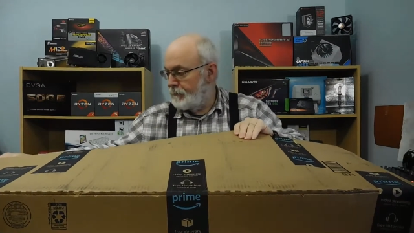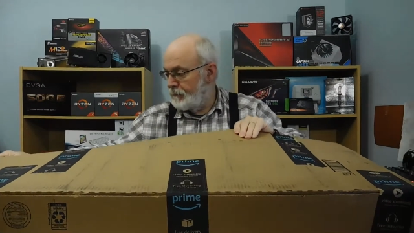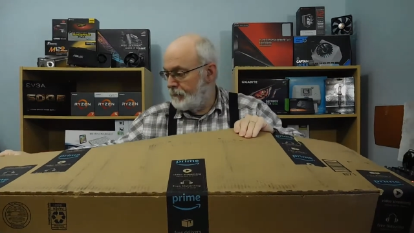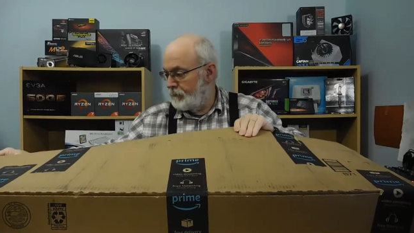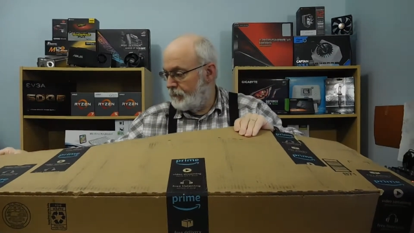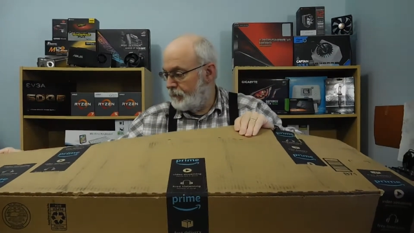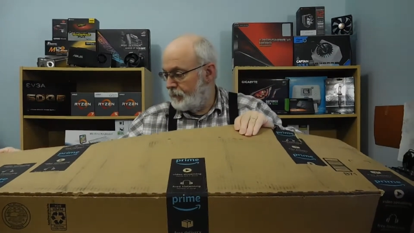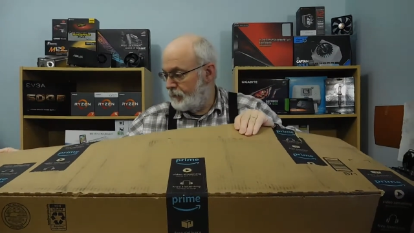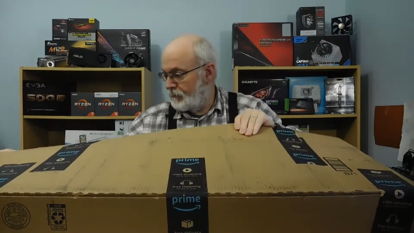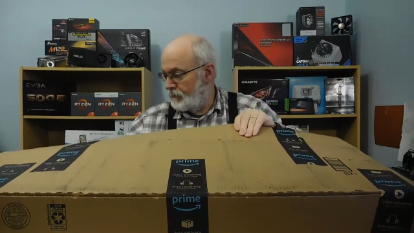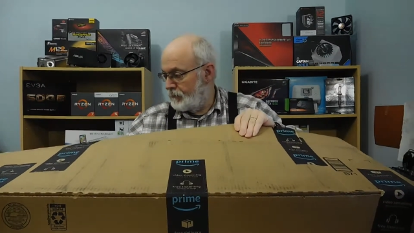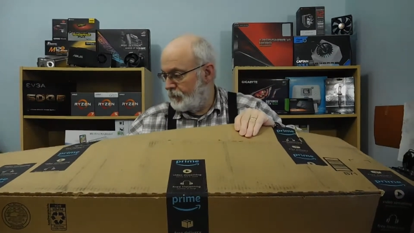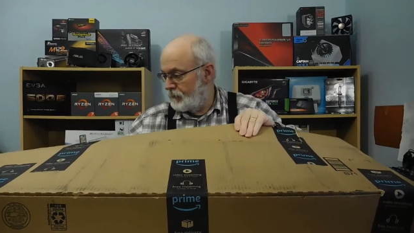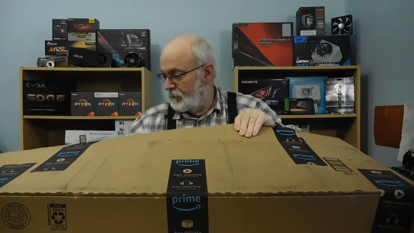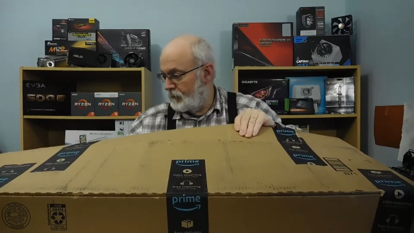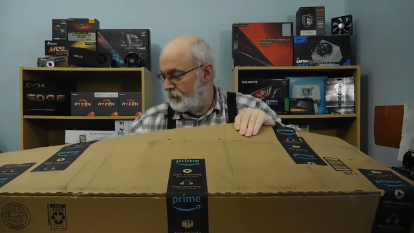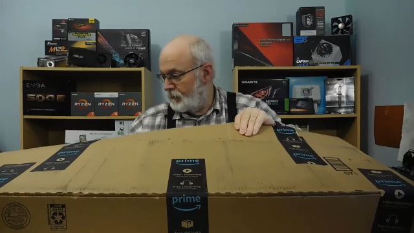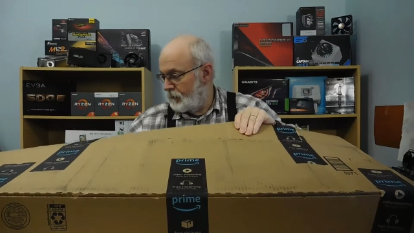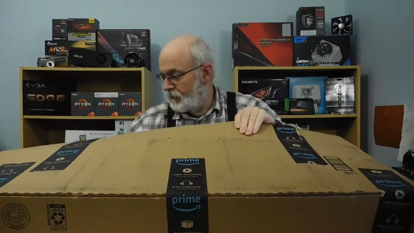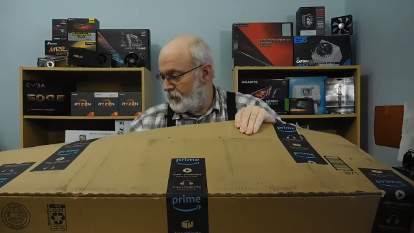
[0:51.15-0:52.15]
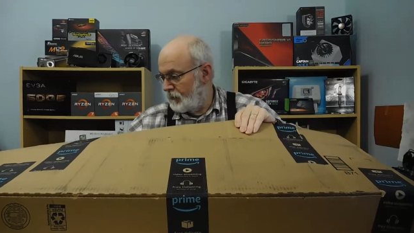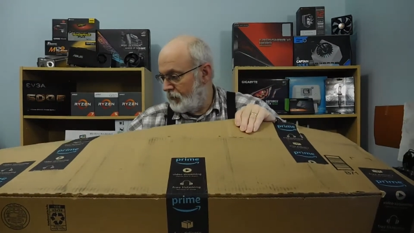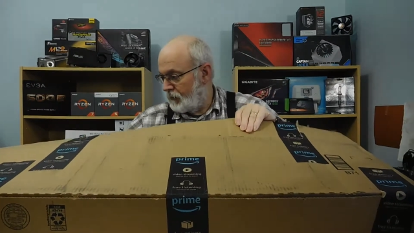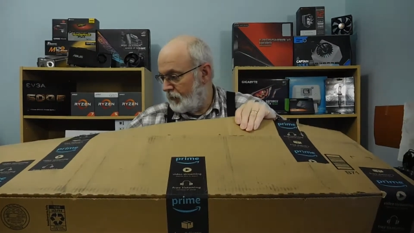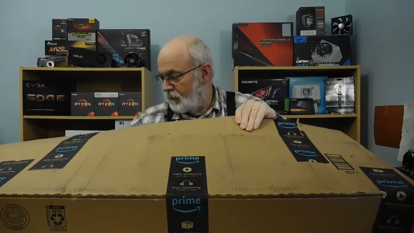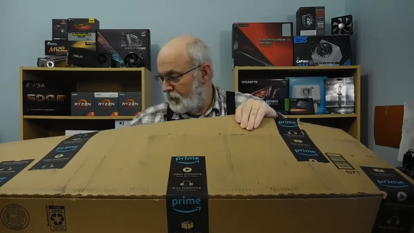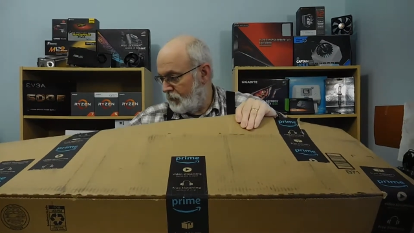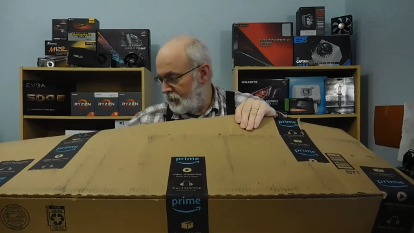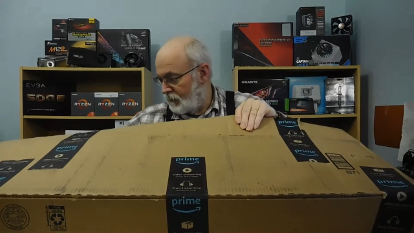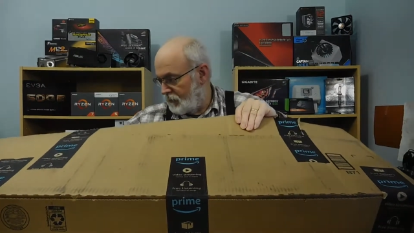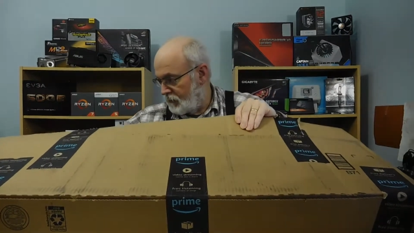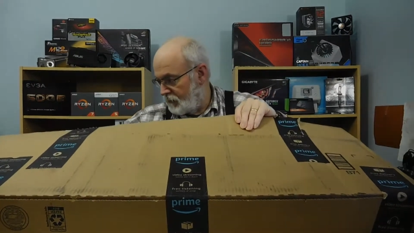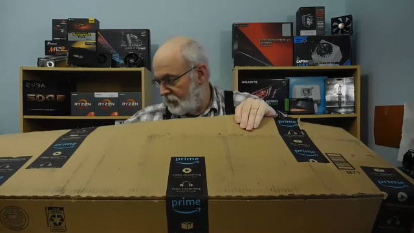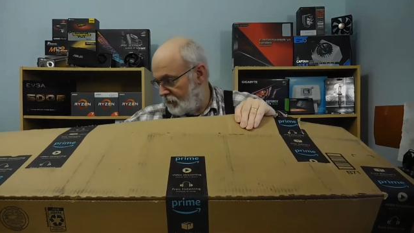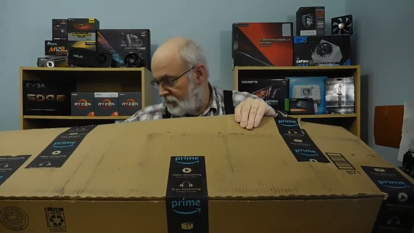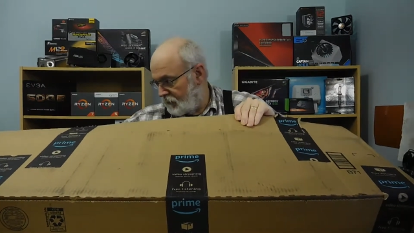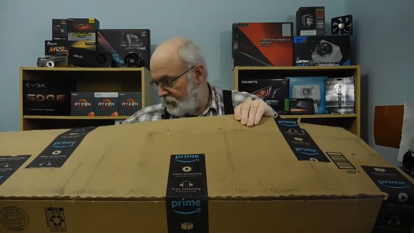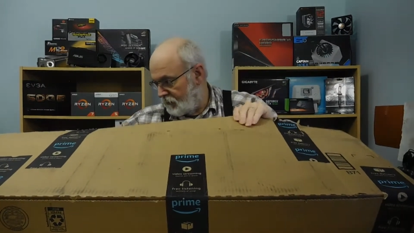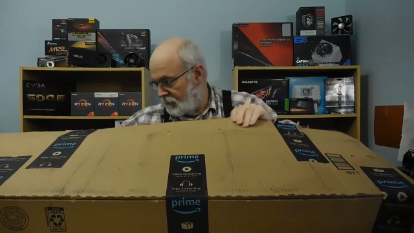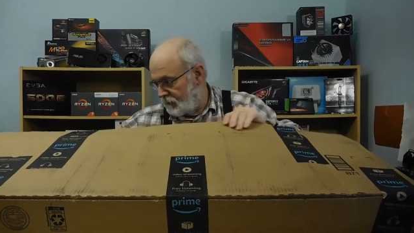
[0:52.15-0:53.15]

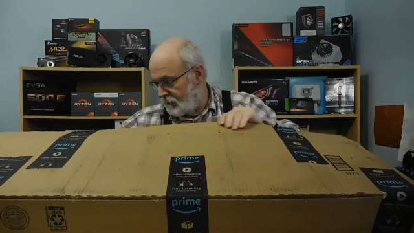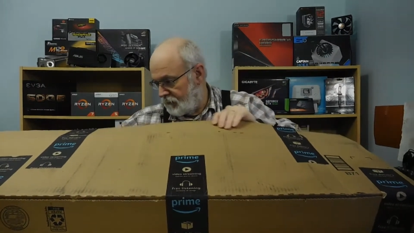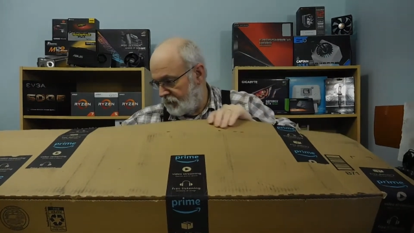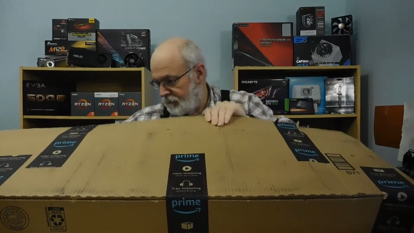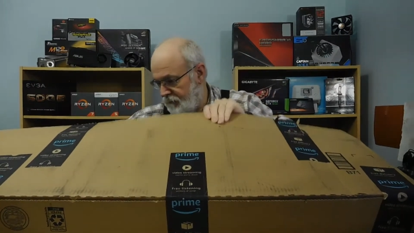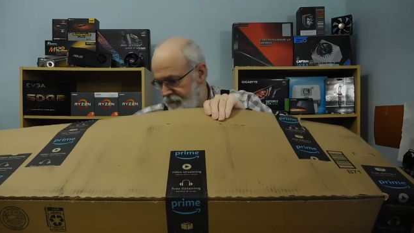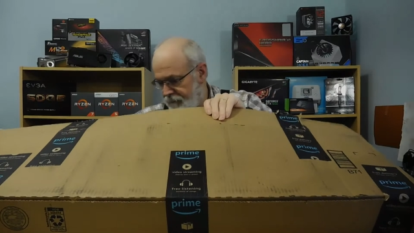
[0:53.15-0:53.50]
[no speech]